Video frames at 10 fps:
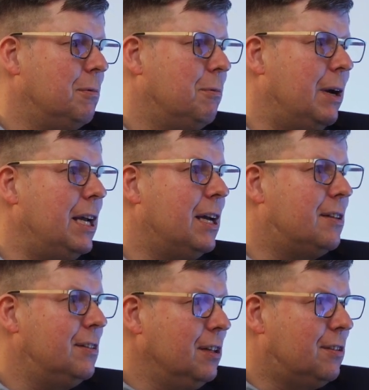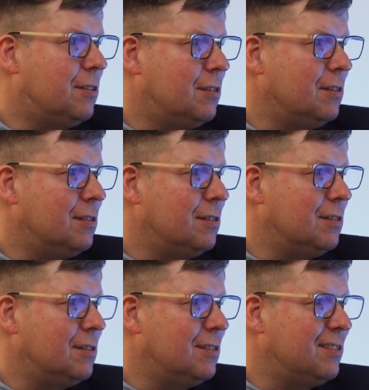way exceeds
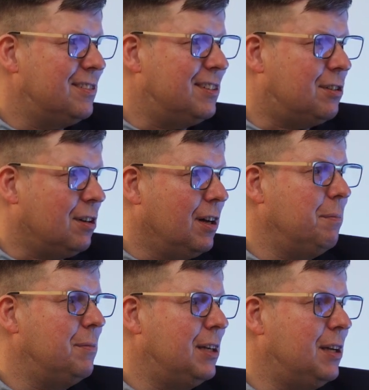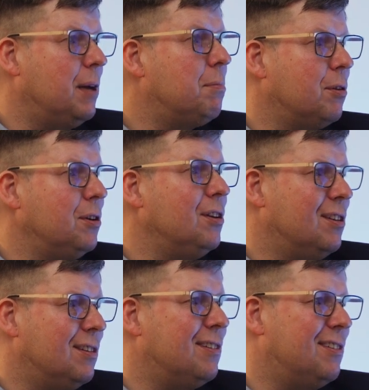the time that an employee
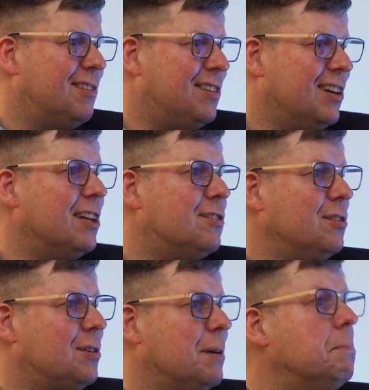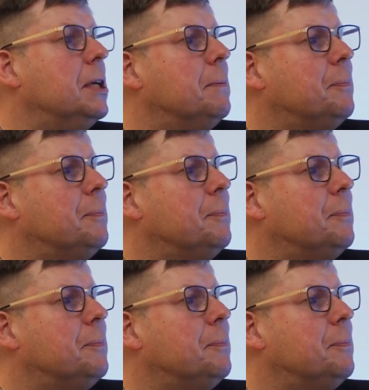resides in your company.